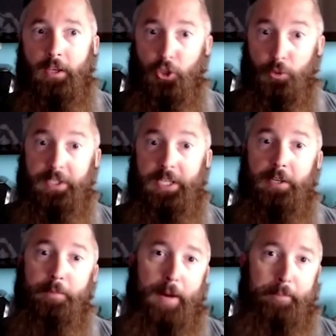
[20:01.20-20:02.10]
you would need
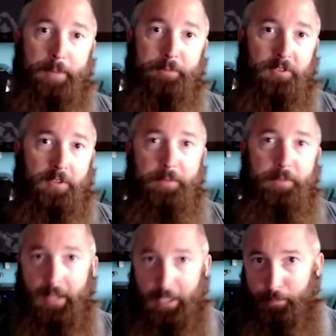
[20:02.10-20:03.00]
to bump up to something
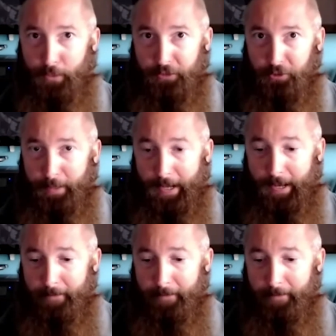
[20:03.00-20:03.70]
like a pressure pot.